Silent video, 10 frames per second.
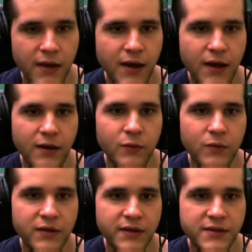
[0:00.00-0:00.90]
and
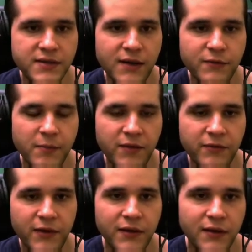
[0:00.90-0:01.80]
the self
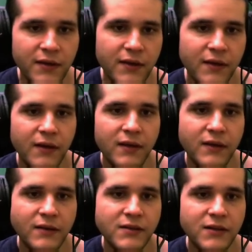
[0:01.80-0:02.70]
method.
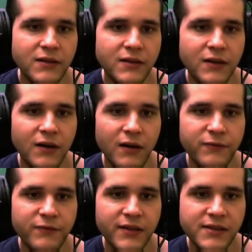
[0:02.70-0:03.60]
So all
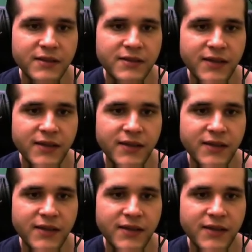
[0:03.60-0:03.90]
of this is